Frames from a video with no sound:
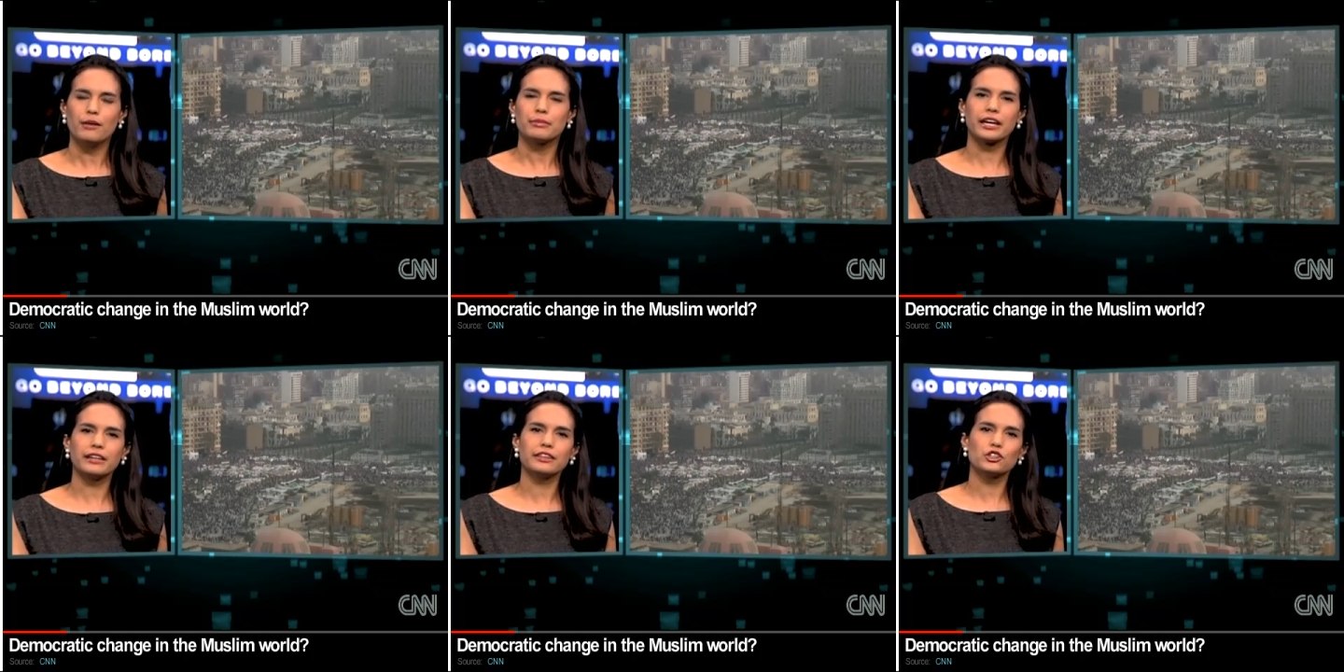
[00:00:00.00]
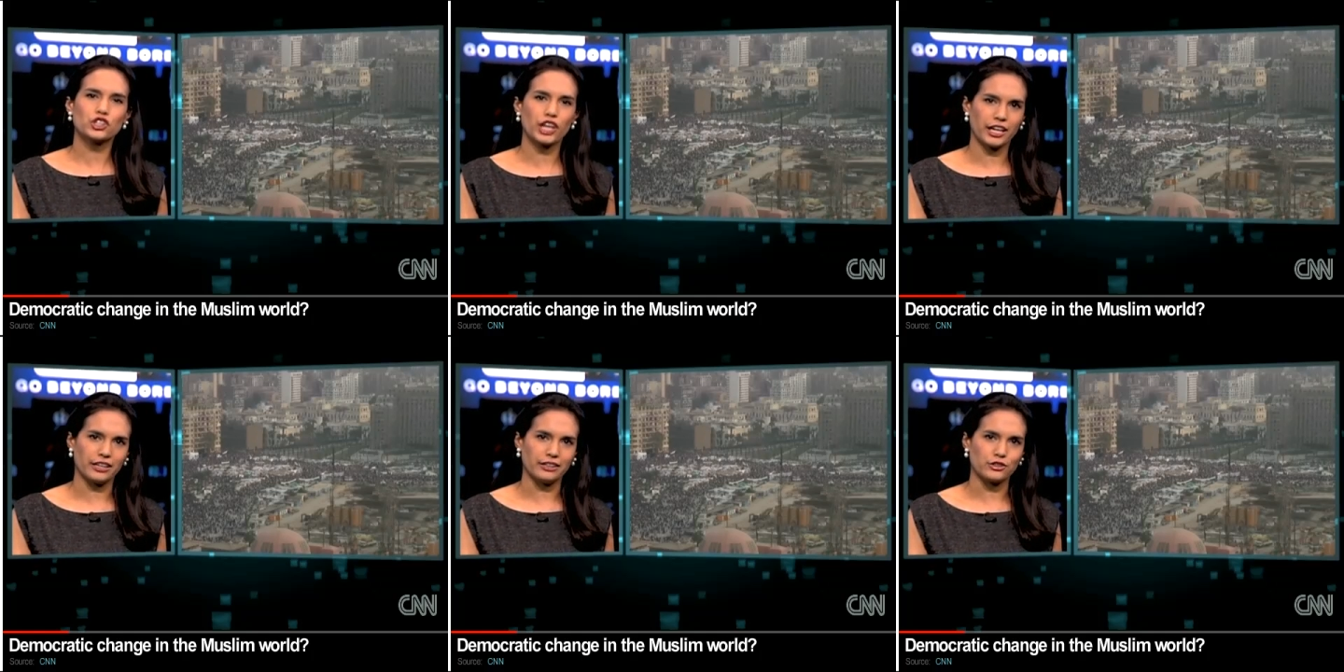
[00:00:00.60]
But can the
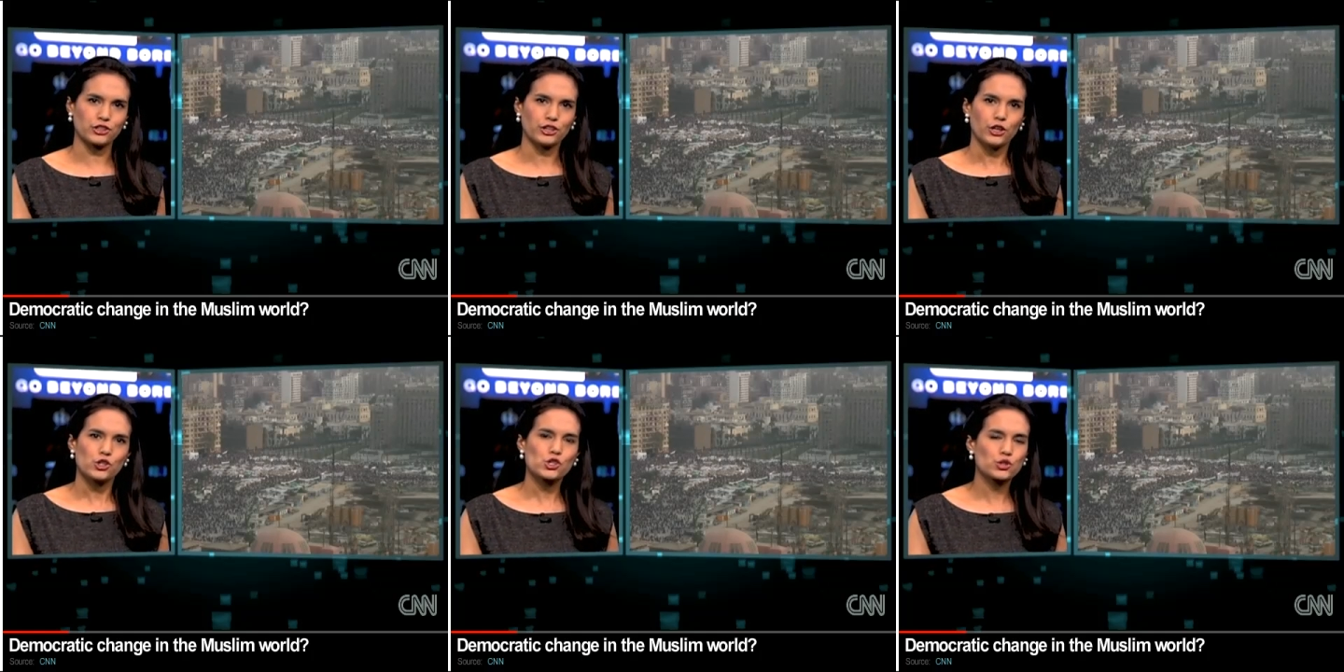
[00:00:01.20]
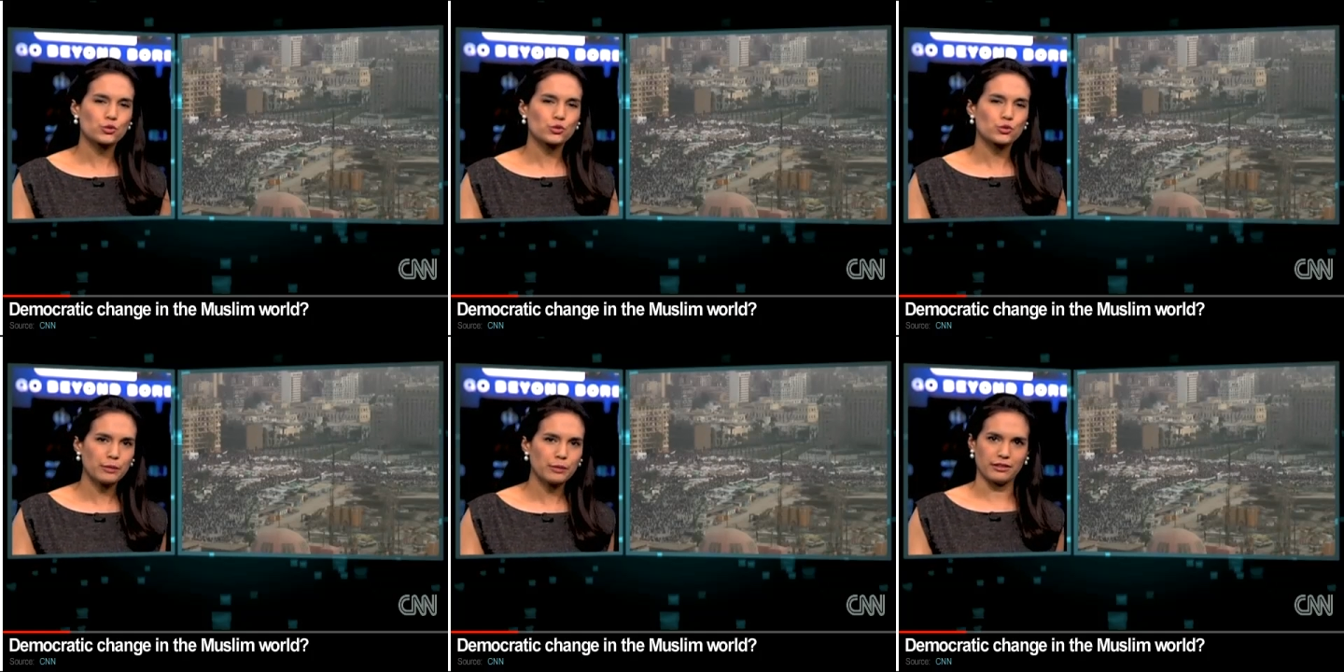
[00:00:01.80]
change
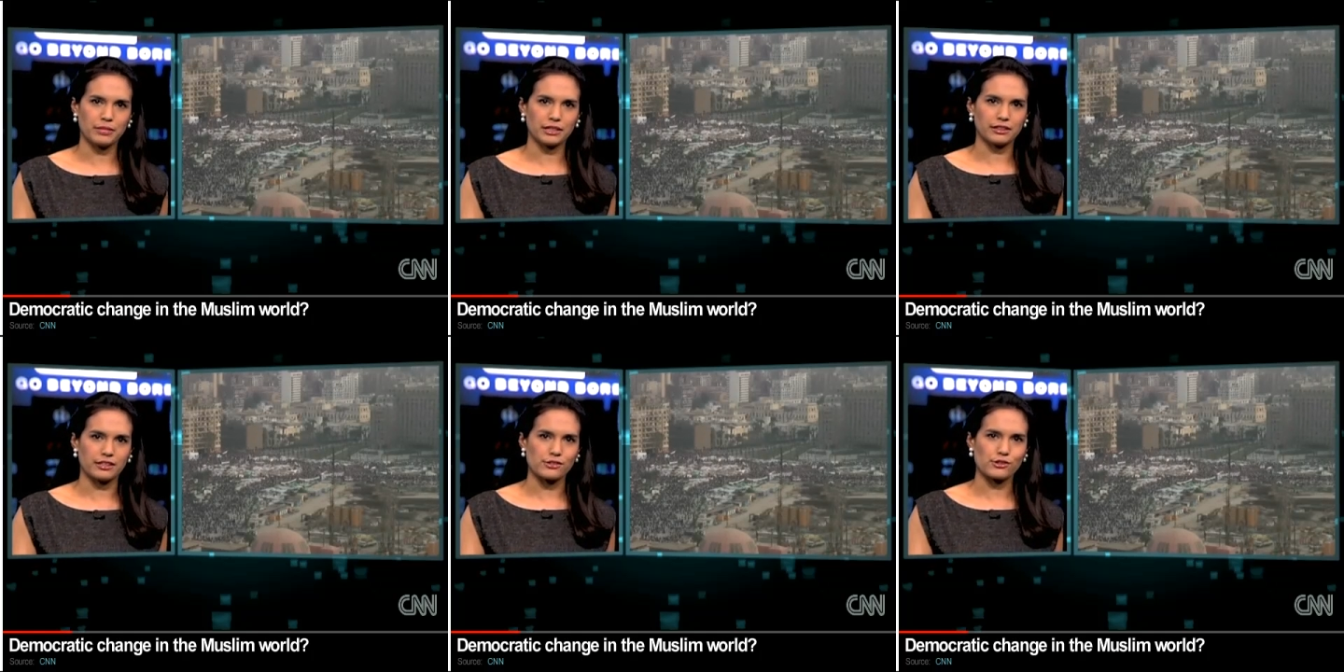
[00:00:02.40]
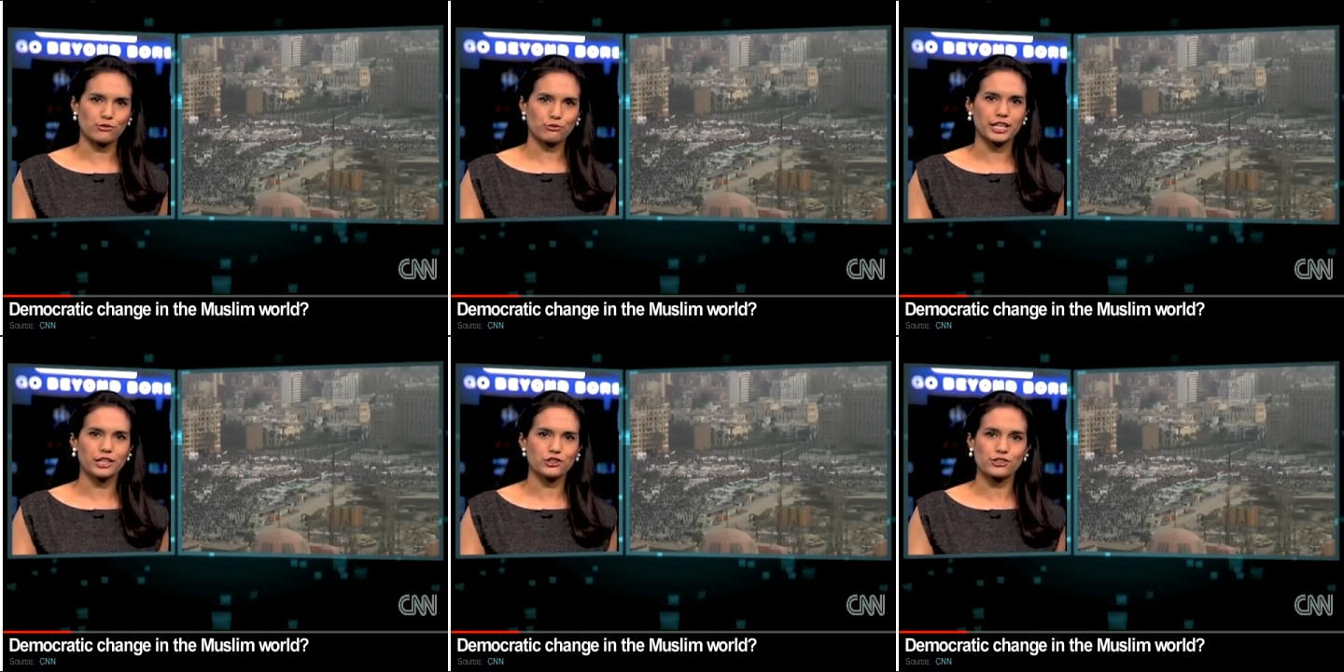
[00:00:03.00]
sweeping the Middle East
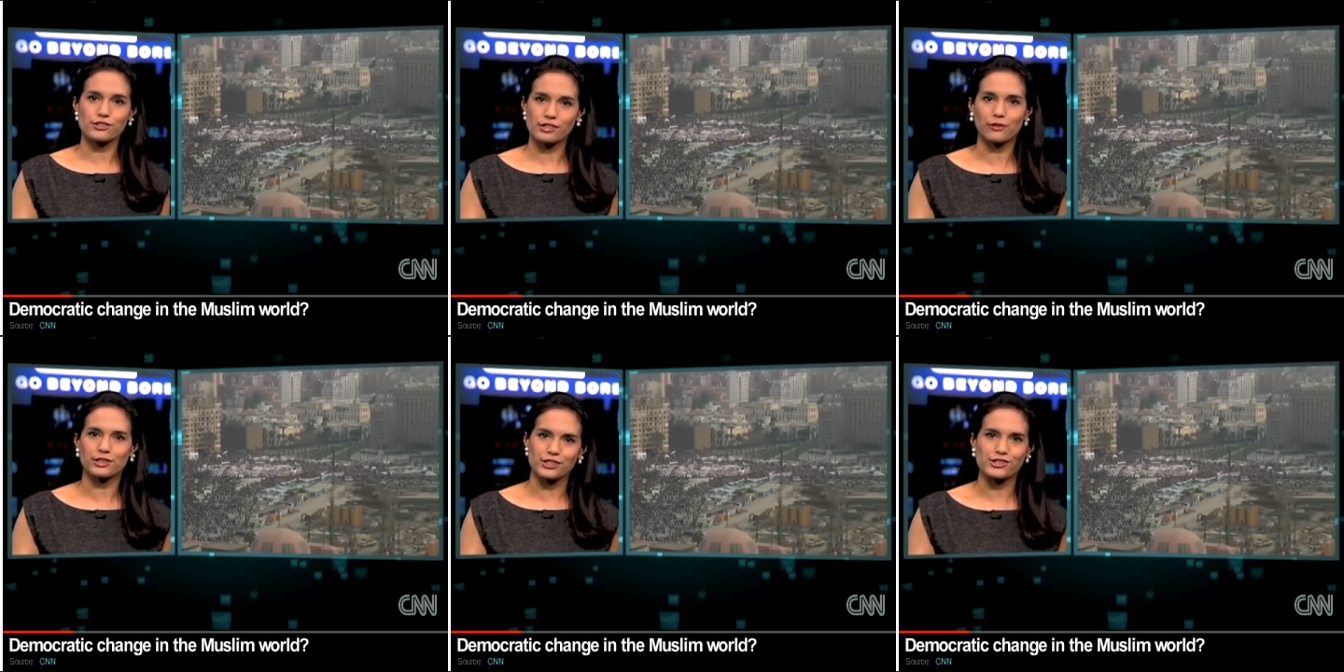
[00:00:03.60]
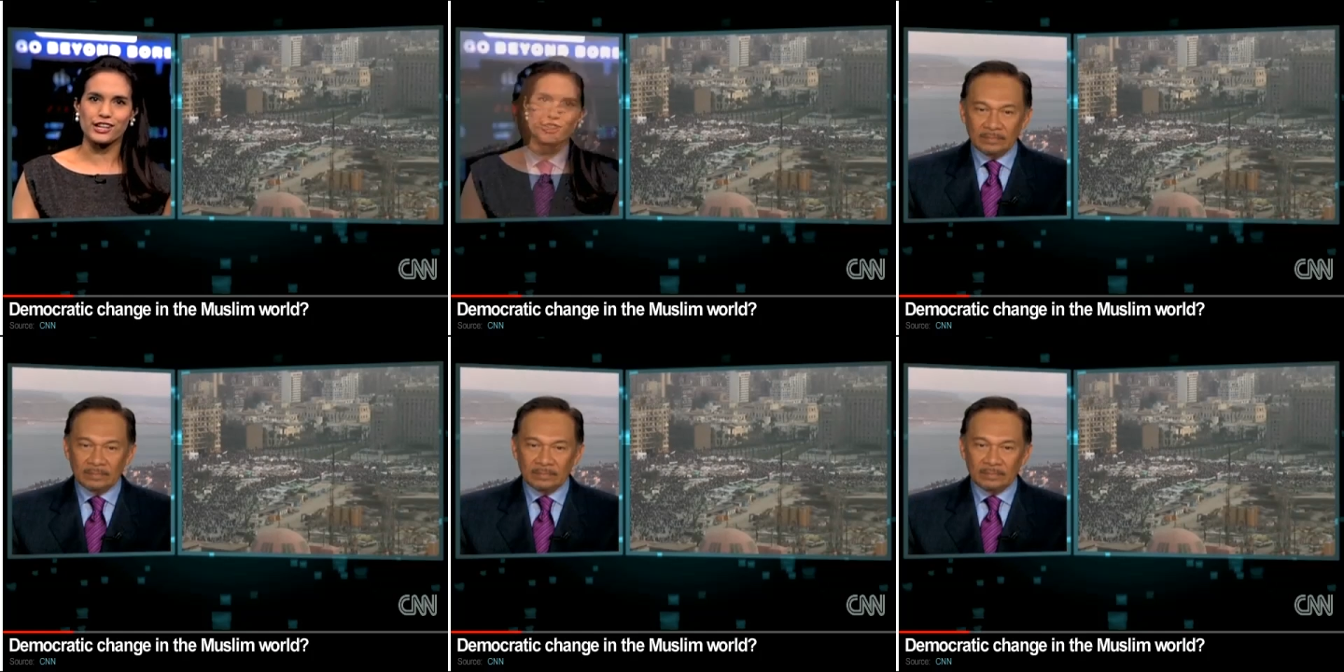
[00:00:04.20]
reach Southeast Asia?